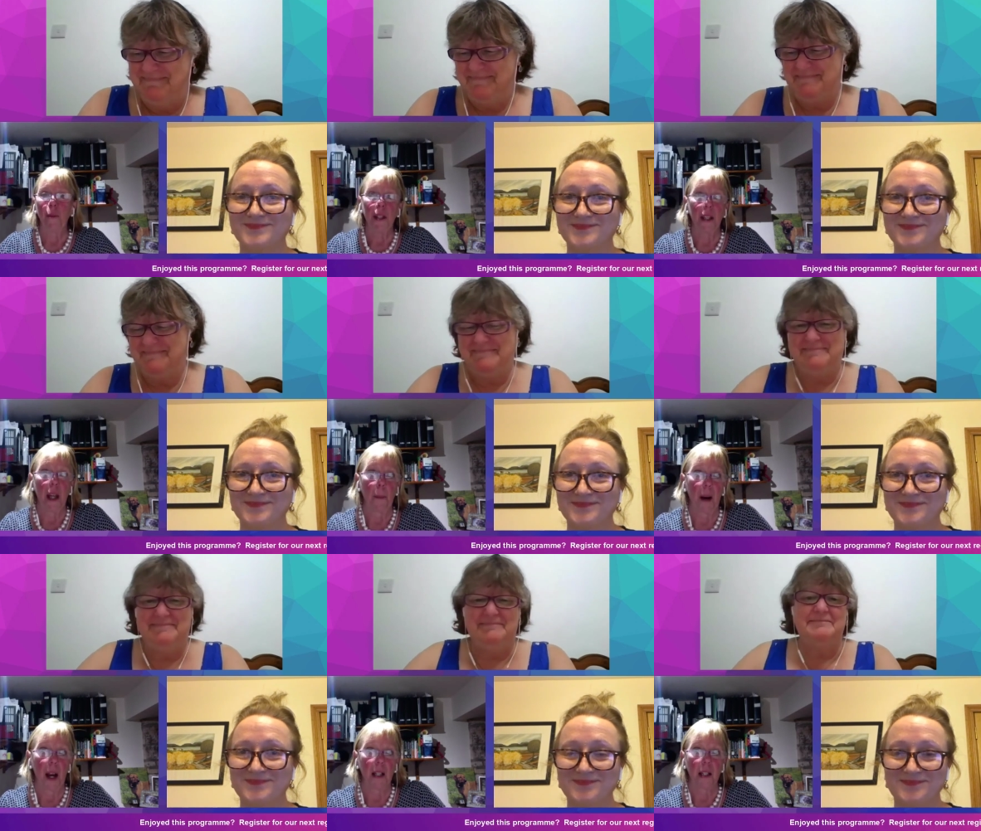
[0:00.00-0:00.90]
Speaker 1: within their
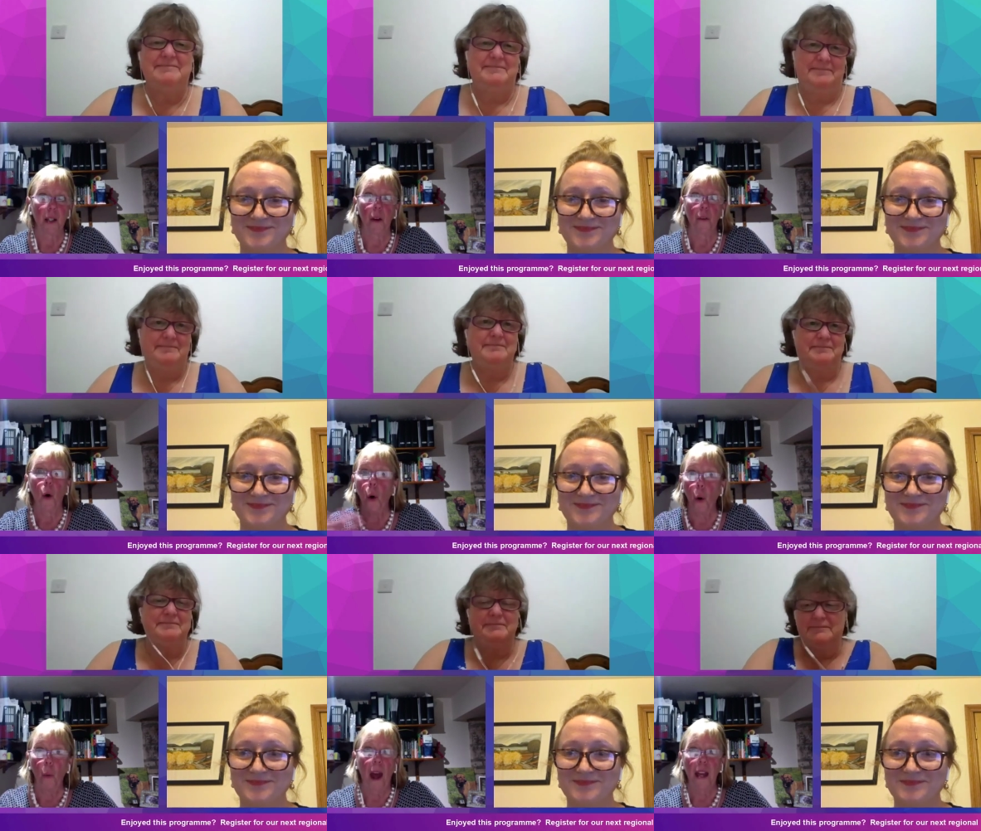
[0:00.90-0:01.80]
practice, we're
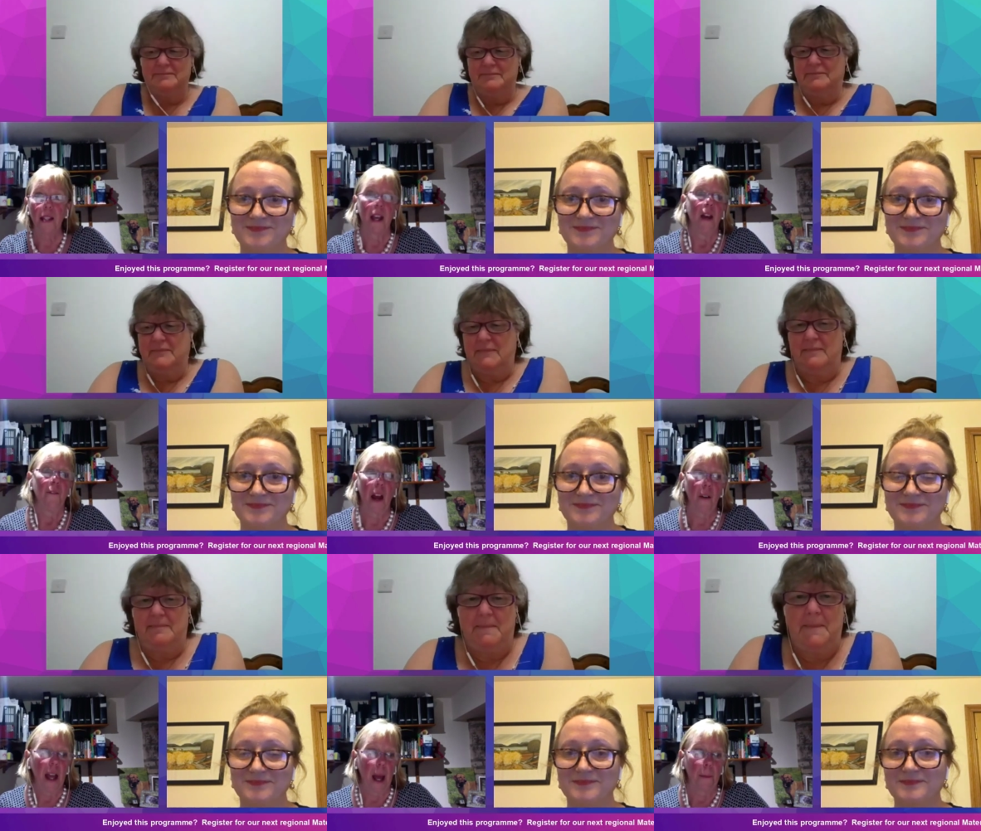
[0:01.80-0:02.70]
always
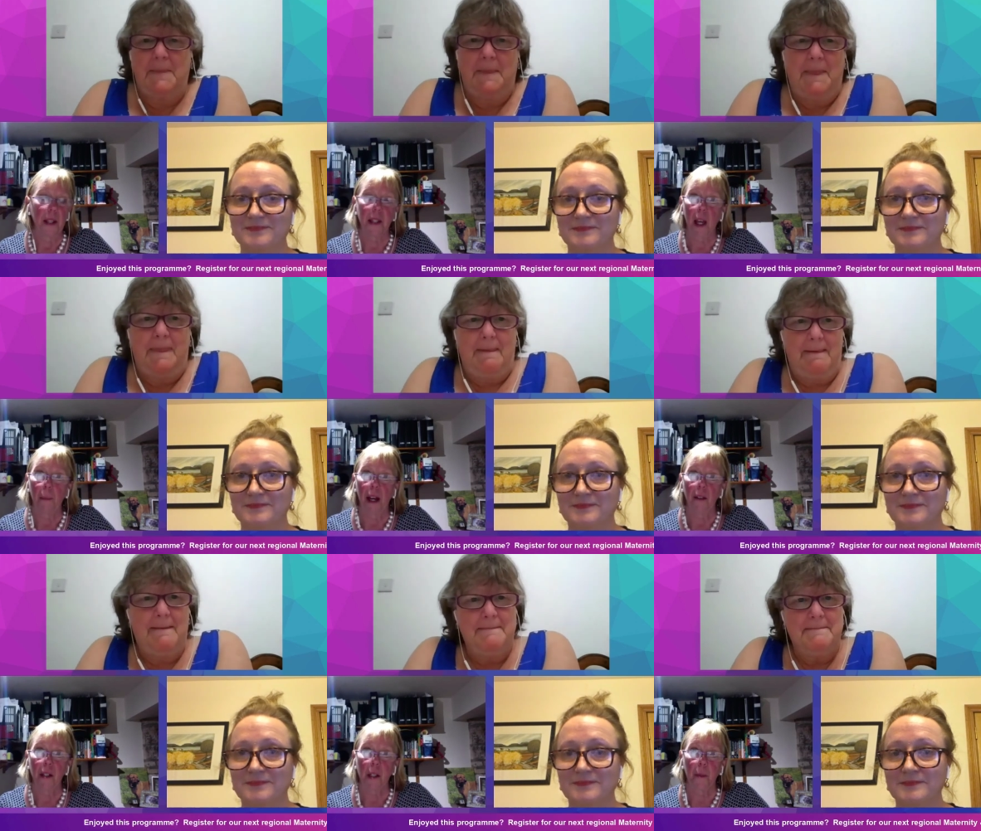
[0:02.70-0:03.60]
very happy to come out
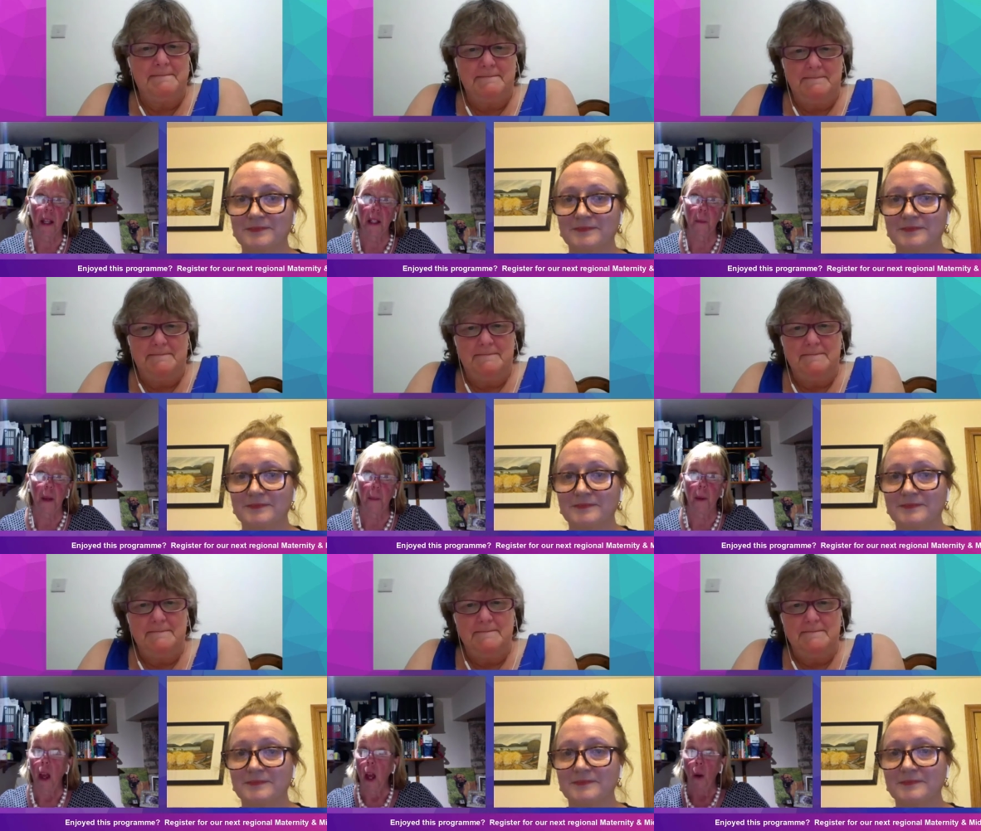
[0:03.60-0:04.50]
and speak to people.